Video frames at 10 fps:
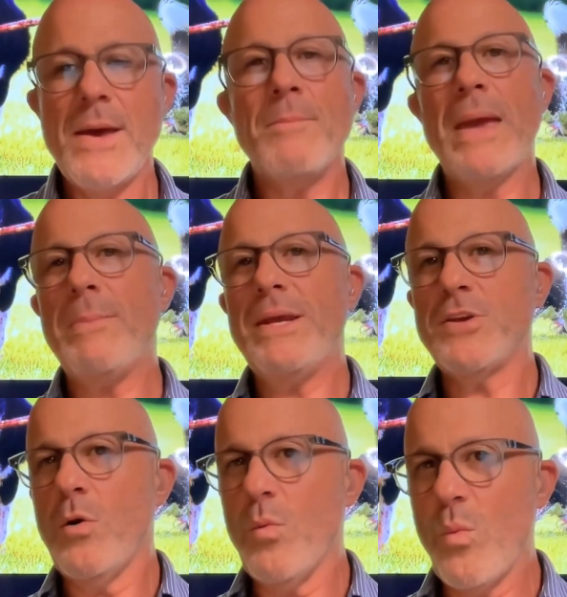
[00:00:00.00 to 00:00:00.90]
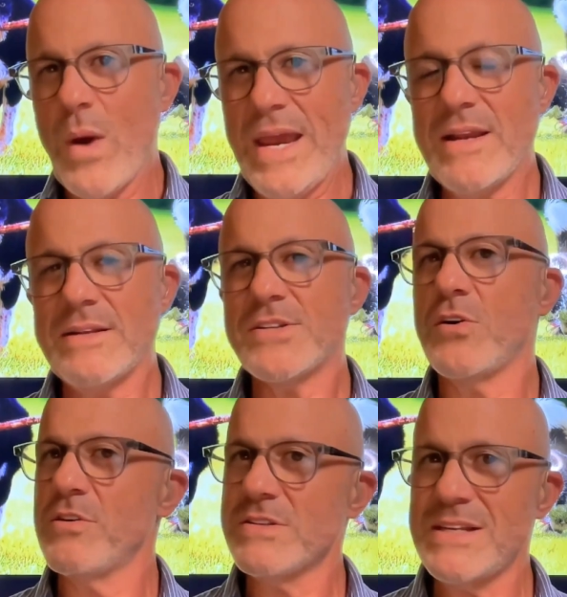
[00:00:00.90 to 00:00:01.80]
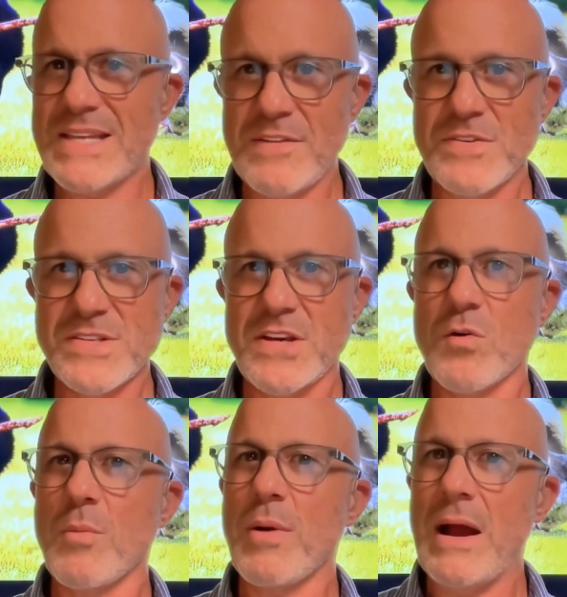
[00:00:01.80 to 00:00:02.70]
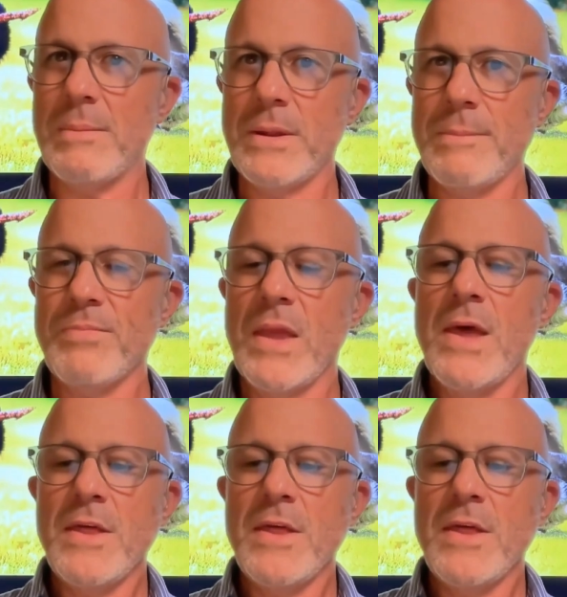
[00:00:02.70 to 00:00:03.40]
Maybe don't wait until there's a deficit or a problem.